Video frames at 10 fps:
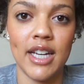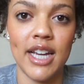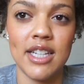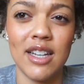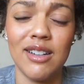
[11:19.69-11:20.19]
Like
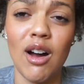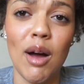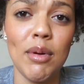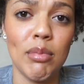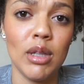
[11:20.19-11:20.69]
I said,
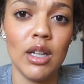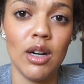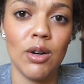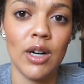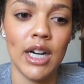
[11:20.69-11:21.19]
comment
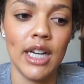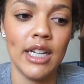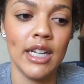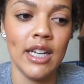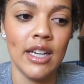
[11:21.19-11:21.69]
below on